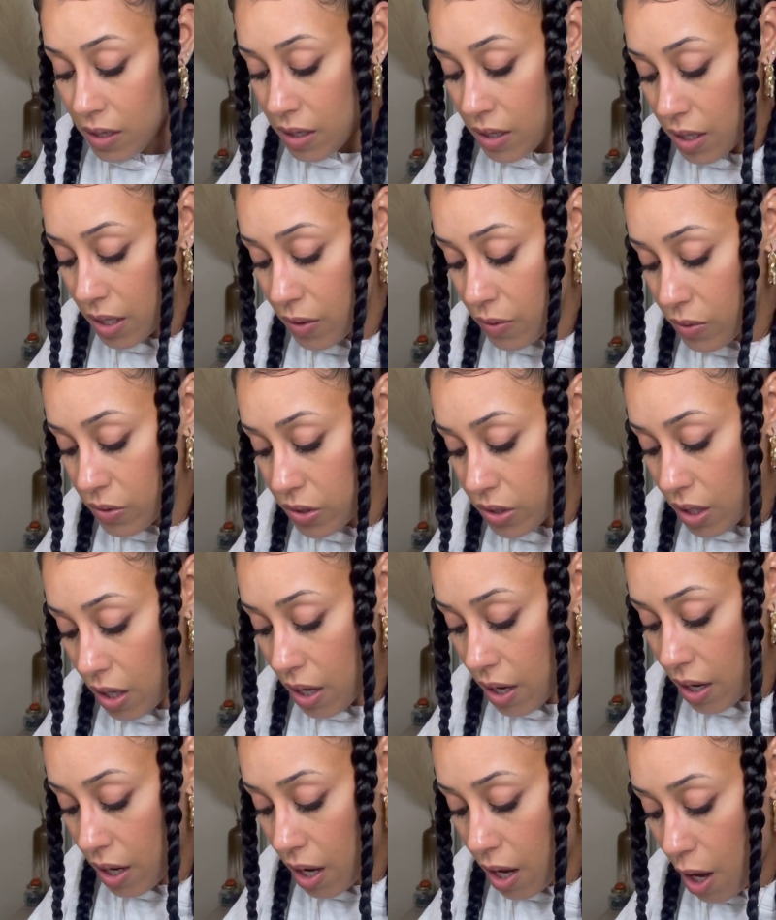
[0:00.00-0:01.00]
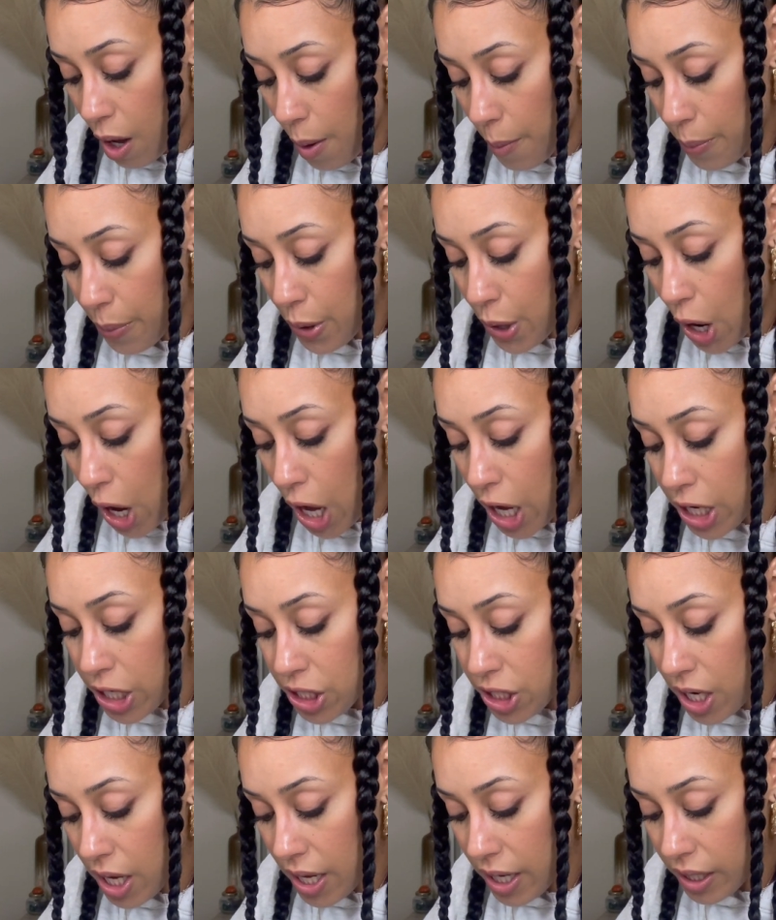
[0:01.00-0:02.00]
it was like
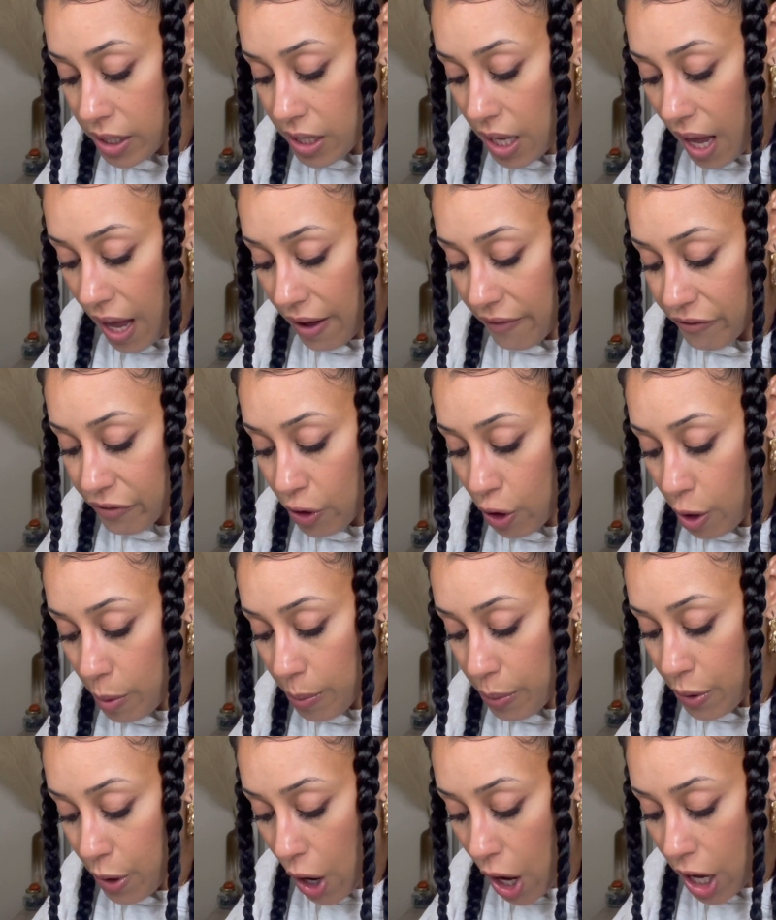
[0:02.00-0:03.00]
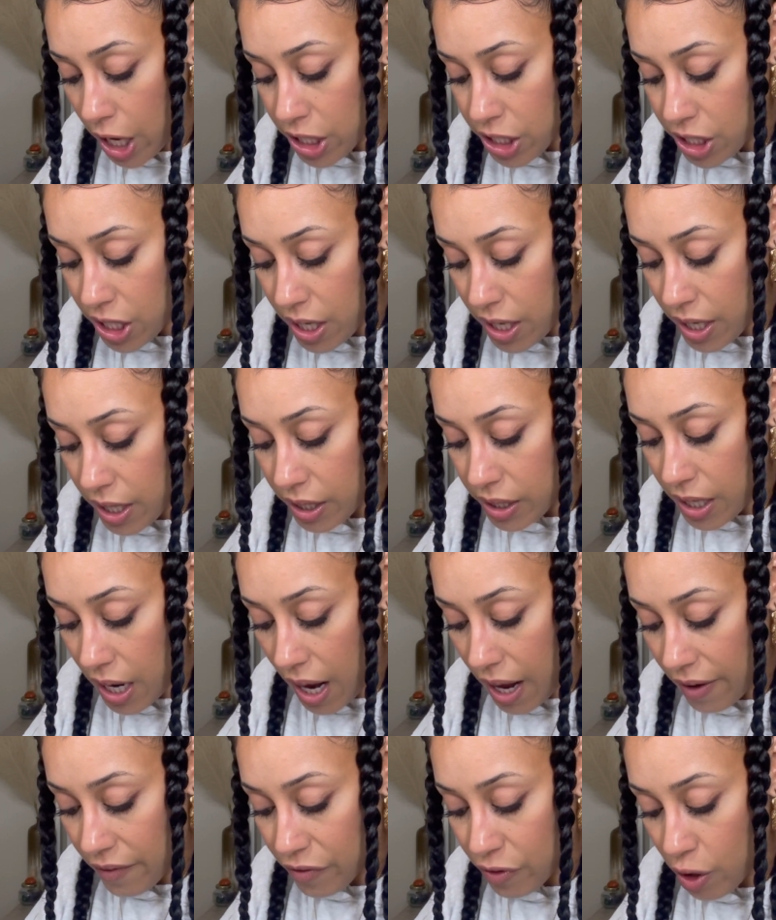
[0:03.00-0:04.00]
project after project
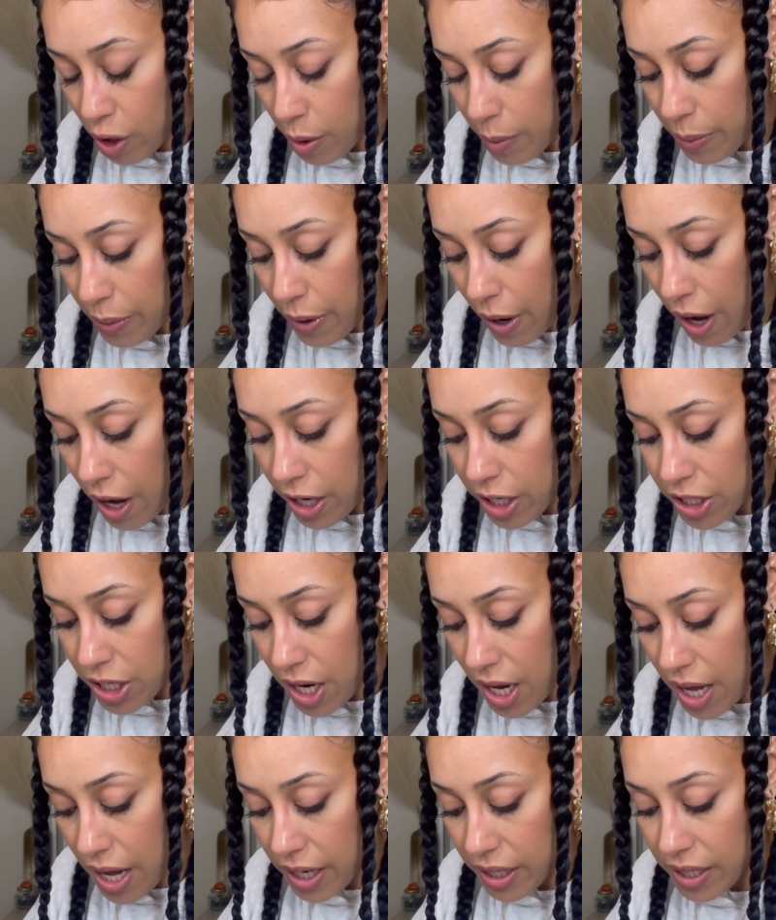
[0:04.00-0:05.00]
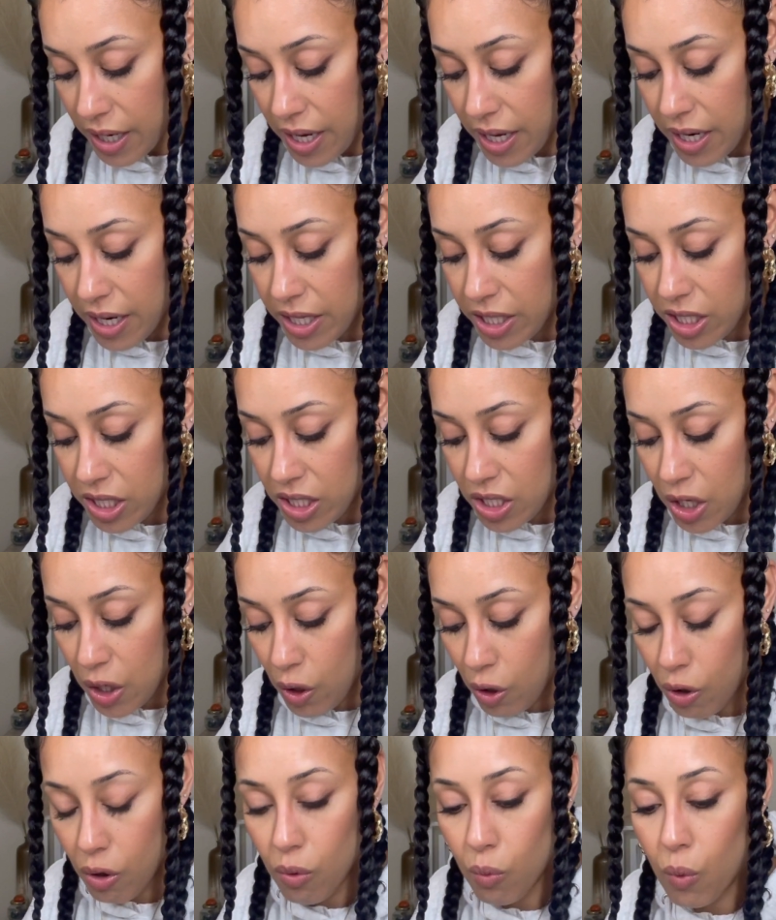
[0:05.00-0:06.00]
after project, and it's
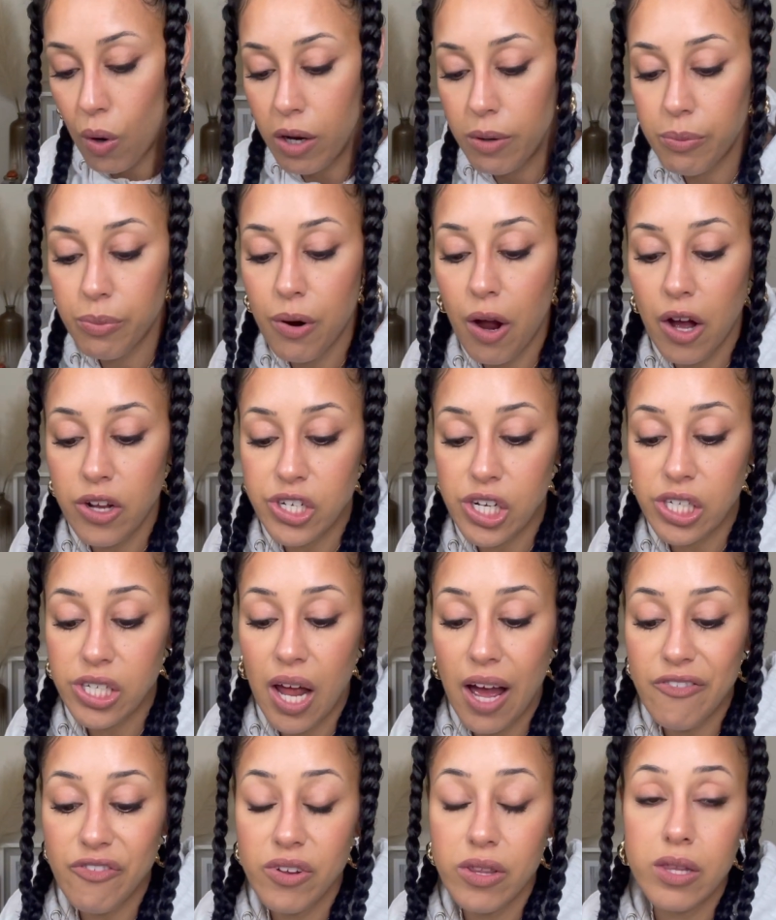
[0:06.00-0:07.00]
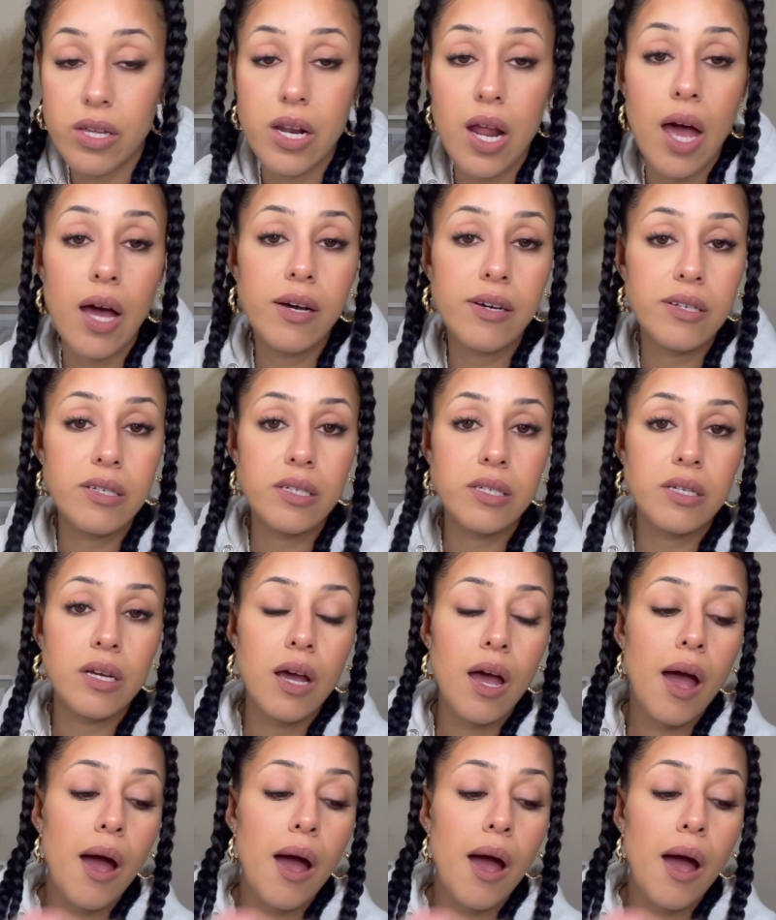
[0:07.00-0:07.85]
still one project after the next.